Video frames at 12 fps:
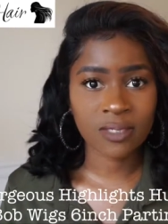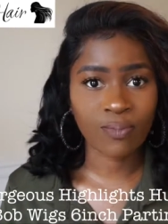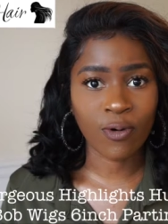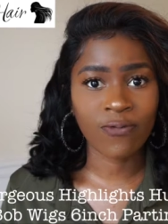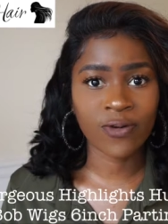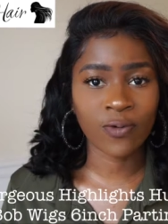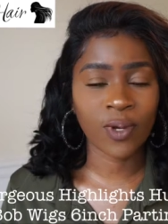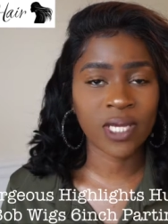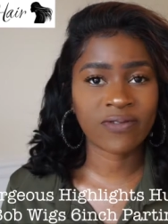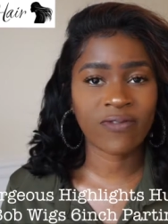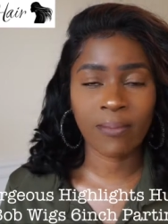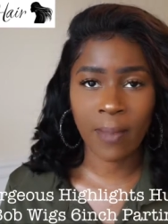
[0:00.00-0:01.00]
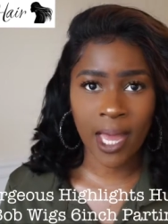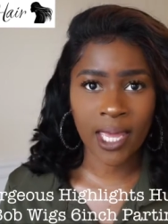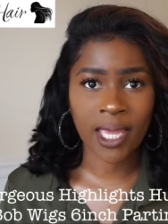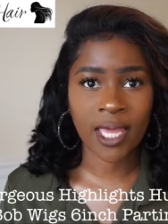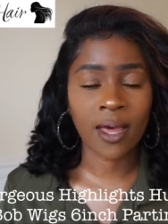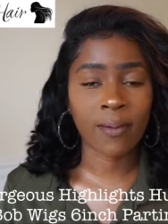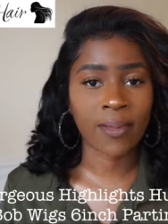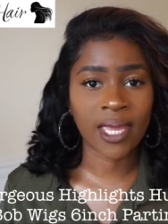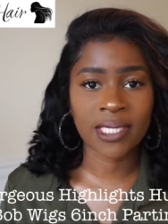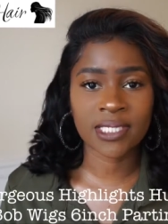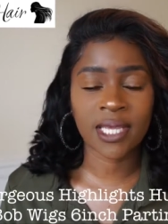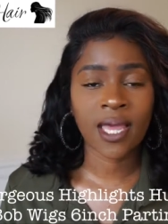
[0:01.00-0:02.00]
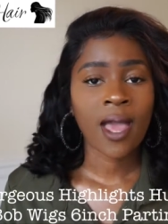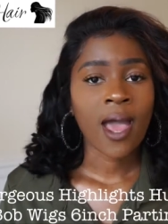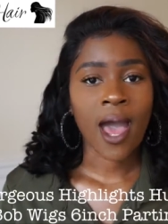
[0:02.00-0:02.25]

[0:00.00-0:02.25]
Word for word: Both of the wigs fit my head amazing.